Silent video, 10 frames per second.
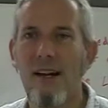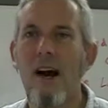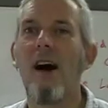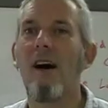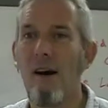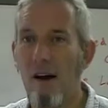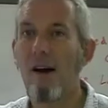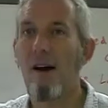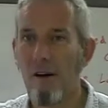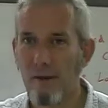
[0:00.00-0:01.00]

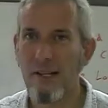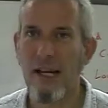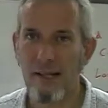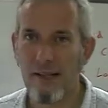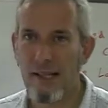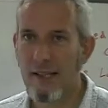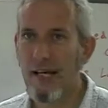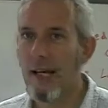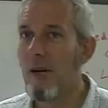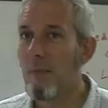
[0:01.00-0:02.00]
Oh, okay, like
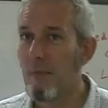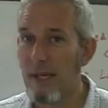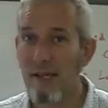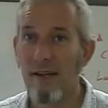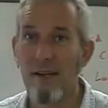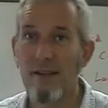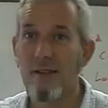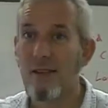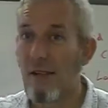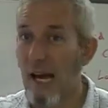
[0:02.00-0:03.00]
that.
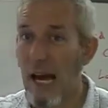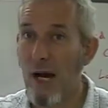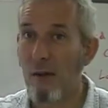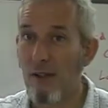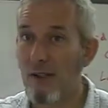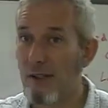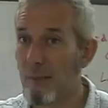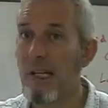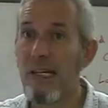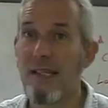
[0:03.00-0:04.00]
Because our
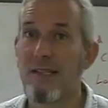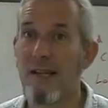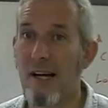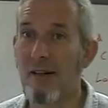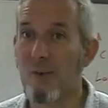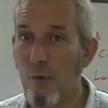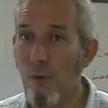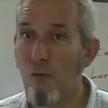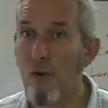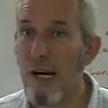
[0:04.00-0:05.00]
speaking styles were
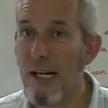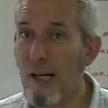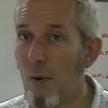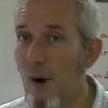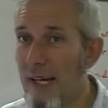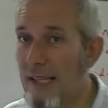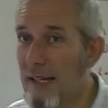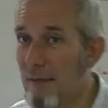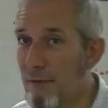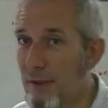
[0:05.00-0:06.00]
really quite
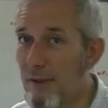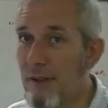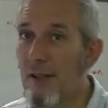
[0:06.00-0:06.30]
different.